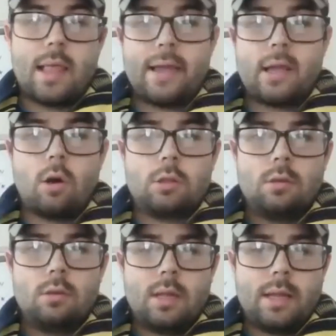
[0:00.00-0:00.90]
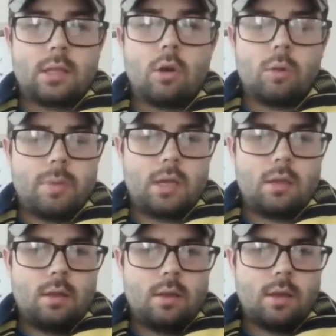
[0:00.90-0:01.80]
I like Gauld. I like the Gauld
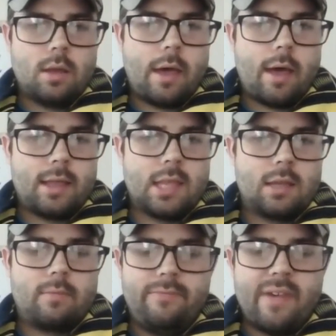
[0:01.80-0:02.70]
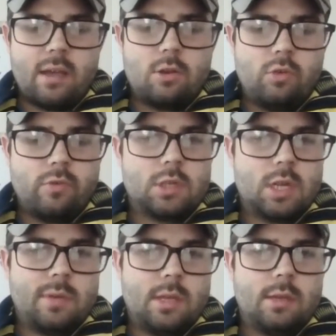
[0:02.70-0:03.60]
pick. Uh, I think Vancouver is
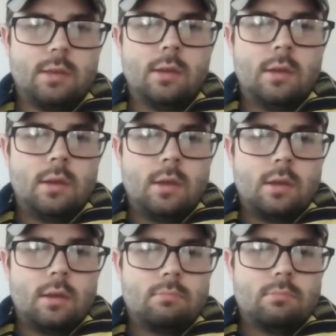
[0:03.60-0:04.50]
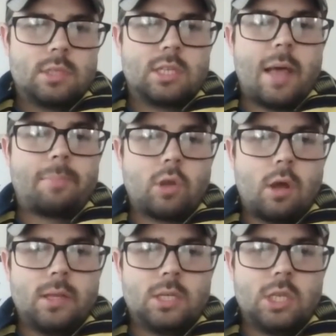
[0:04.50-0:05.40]
going to be slept
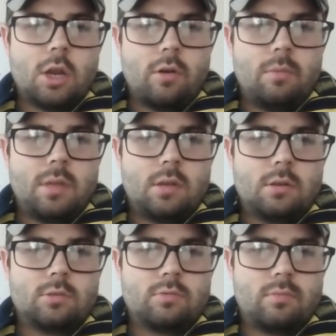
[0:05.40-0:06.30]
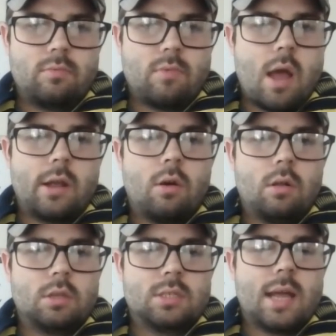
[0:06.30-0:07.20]
on this year because Ryan
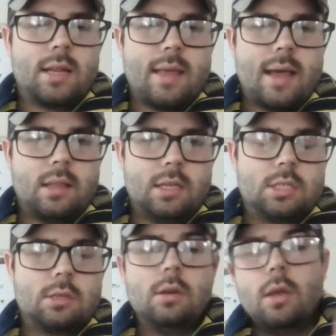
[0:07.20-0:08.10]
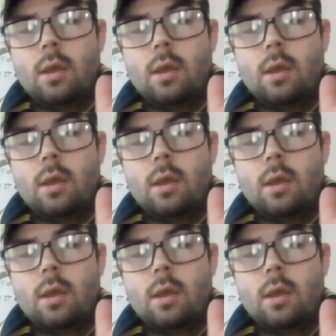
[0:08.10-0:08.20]
Gauld is not in that list.